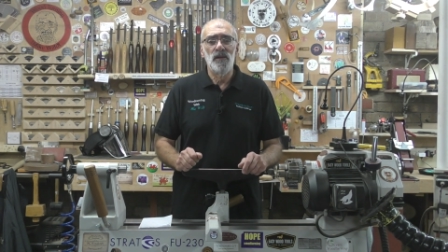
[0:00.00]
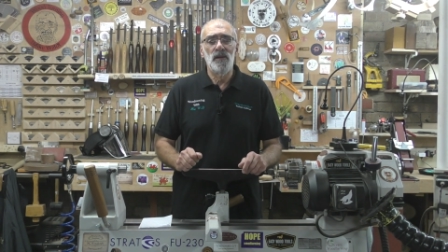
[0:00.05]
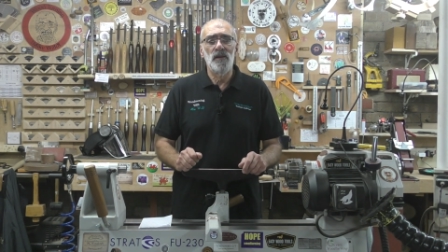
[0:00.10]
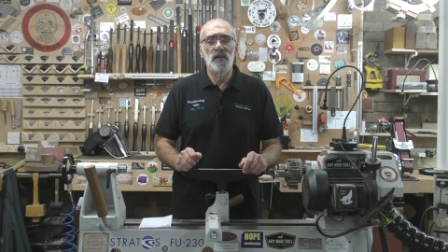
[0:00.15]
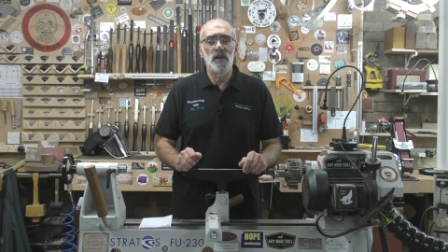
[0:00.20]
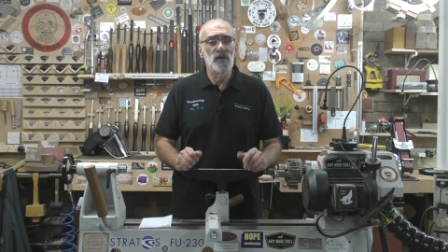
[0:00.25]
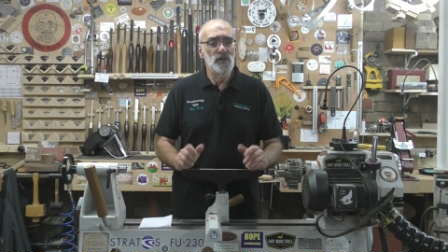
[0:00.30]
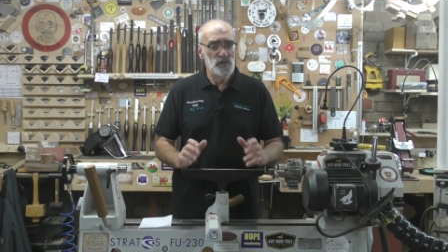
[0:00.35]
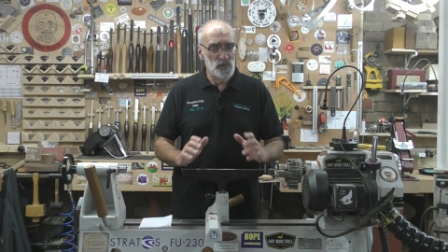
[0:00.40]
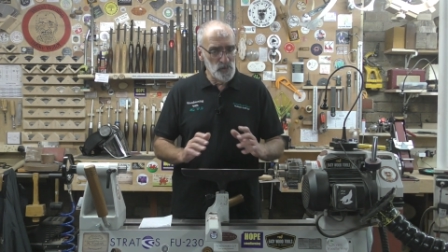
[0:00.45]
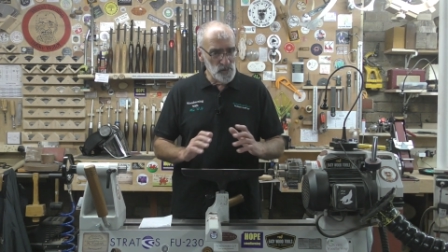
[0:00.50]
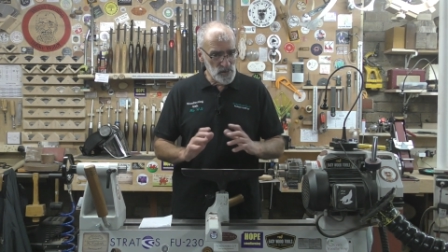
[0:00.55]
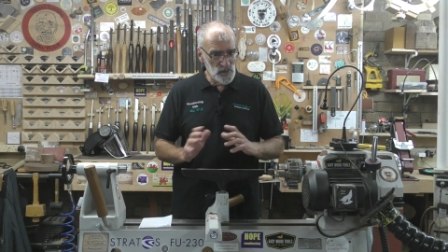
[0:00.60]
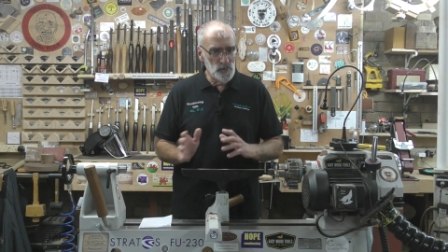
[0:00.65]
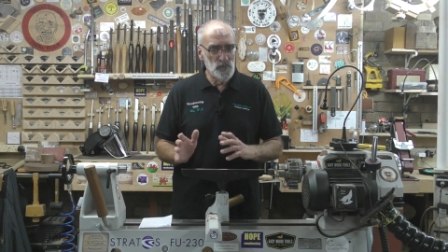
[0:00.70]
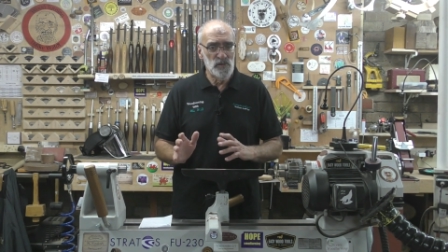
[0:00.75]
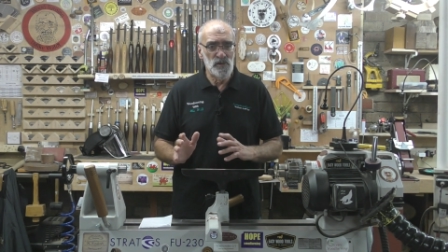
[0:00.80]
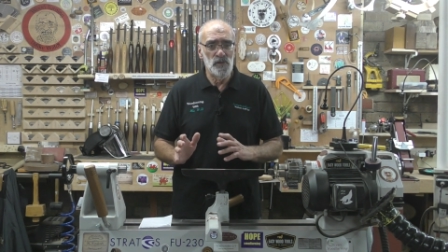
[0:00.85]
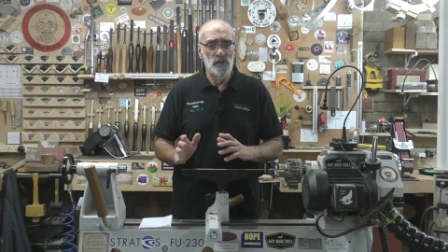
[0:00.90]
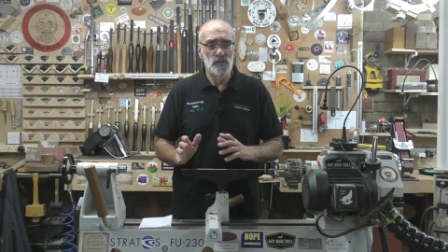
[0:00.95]
Uh, I do
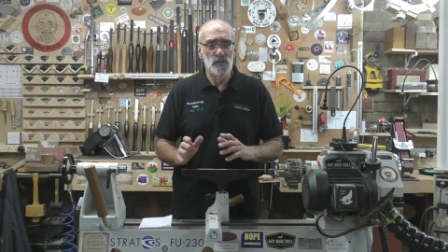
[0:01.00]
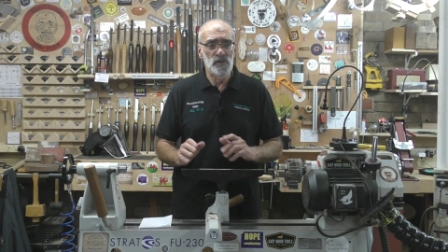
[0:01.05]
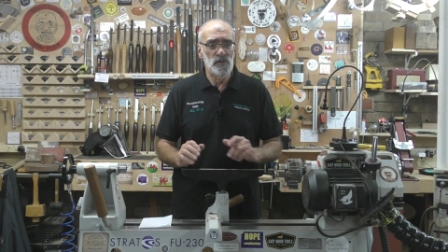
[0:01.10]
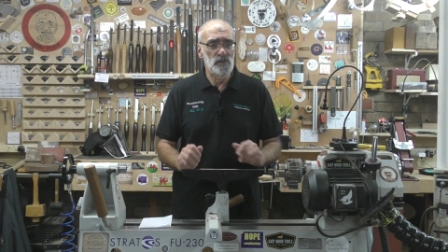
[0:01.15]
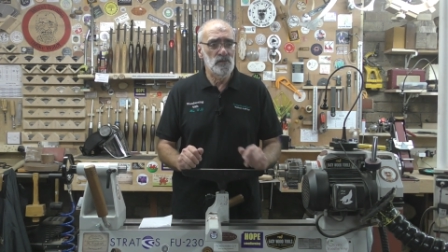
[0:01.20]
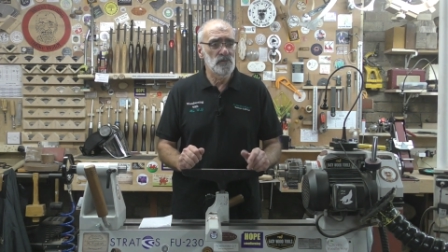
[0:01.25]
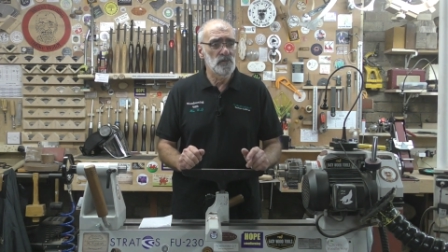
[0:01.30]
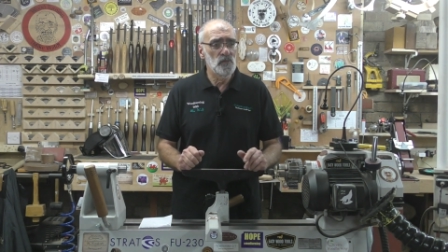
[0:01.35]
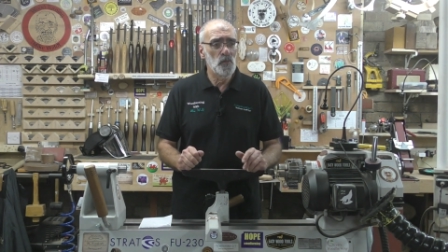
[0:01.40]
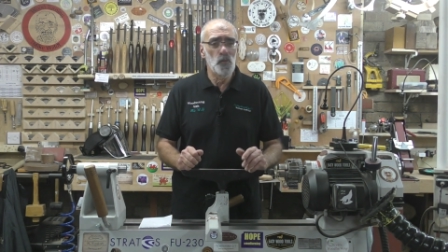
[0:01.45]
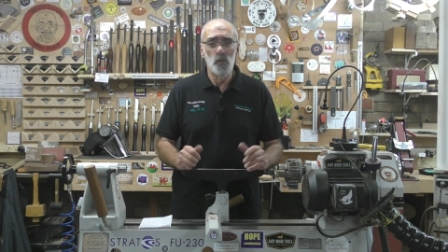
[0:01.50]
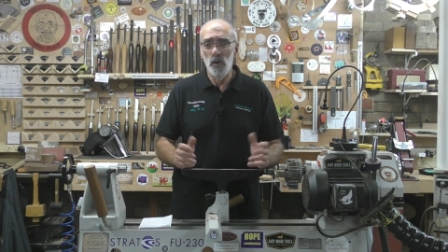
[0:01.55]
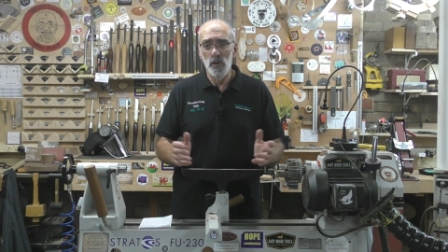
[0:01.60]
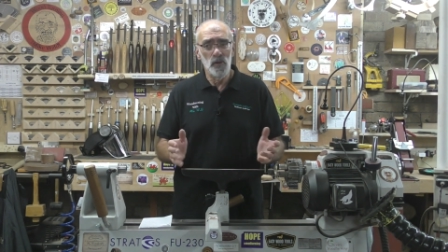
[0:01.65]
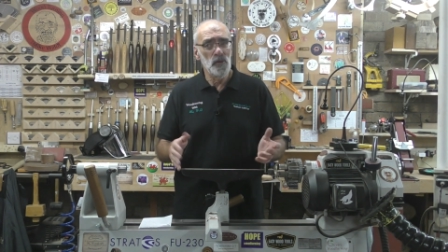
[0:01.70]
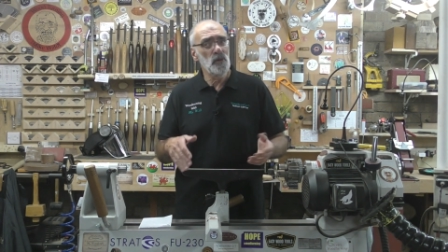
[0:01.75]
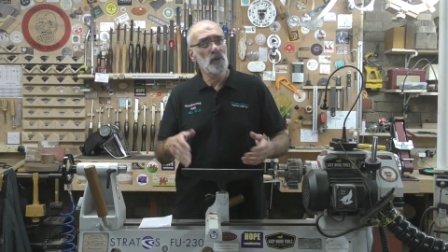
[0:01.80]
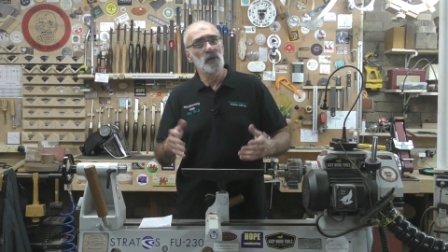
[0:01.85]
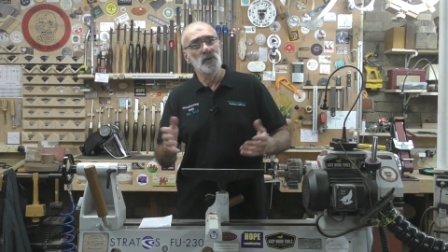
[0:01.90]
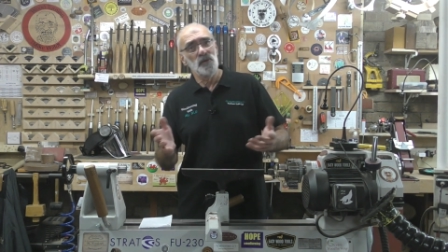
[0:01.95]
sometimes.
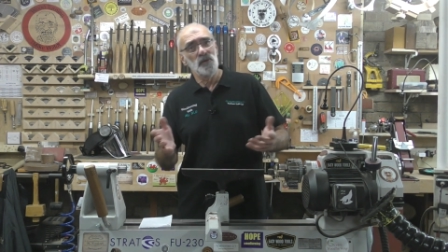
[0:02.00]
Why?